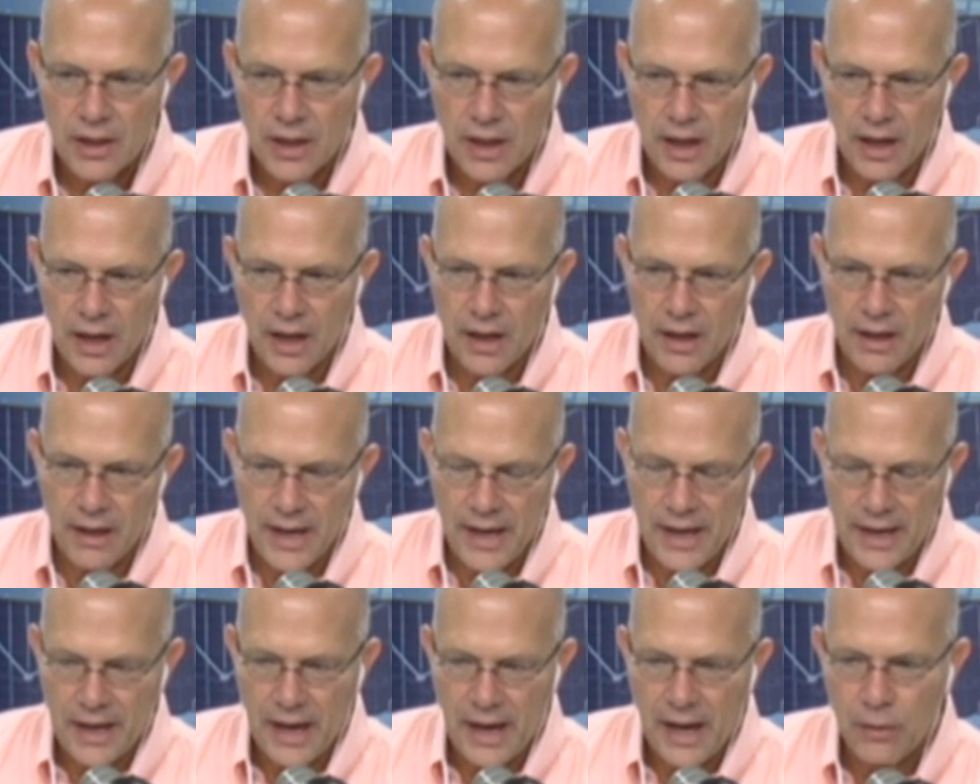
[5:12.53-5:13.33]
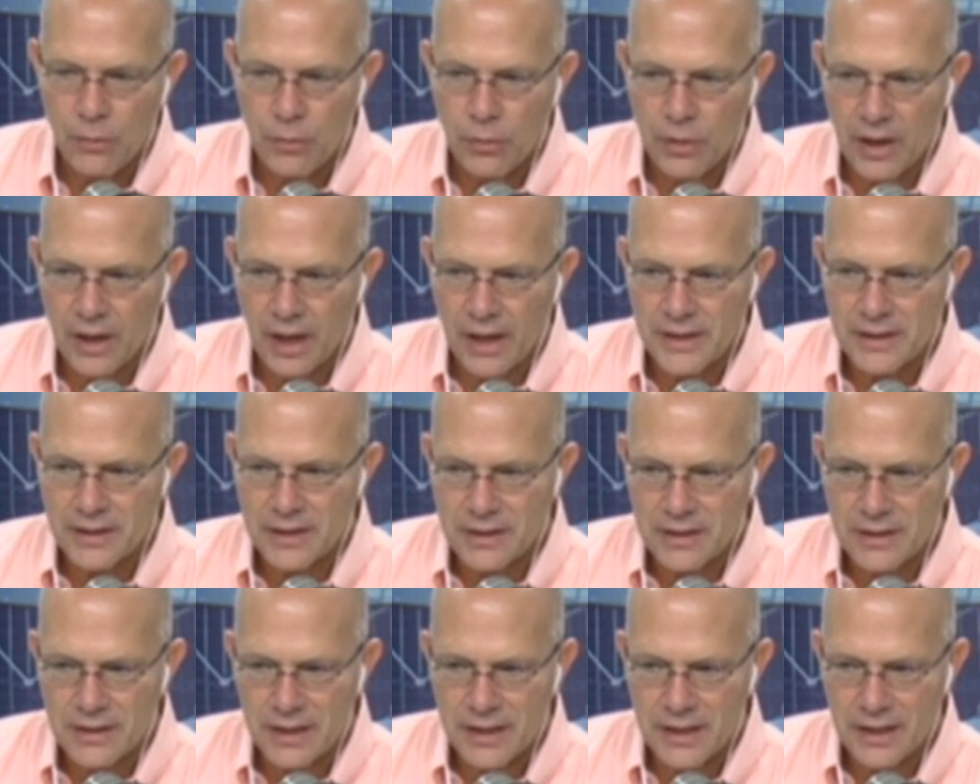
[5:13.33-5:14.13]
Uh, and I would like
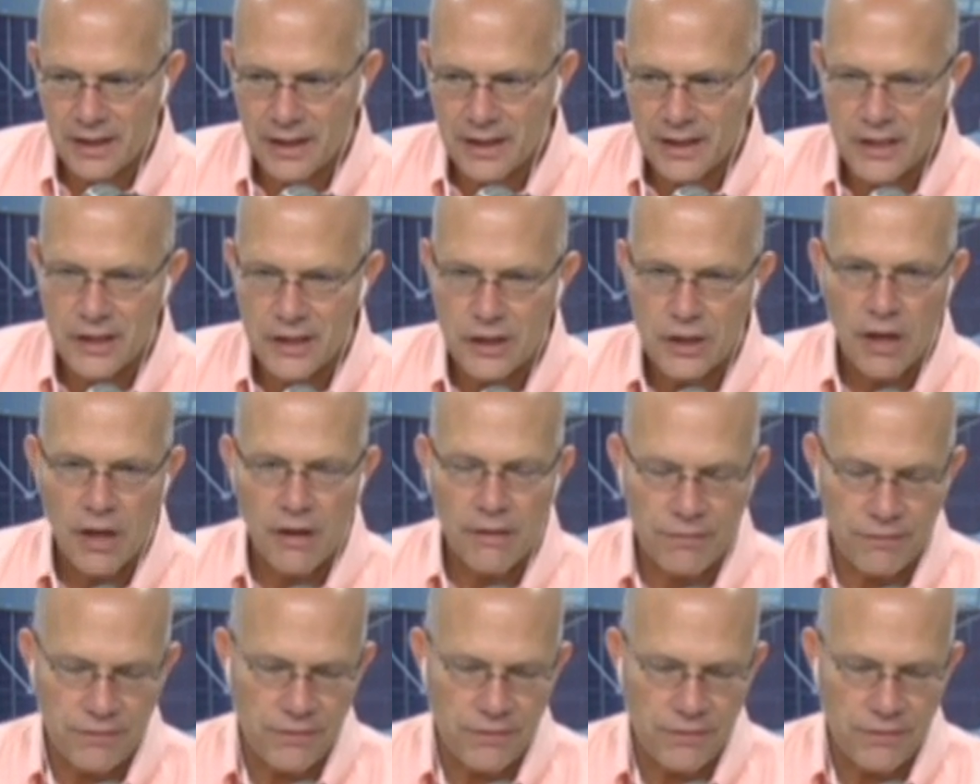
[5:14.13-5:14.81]
to see at least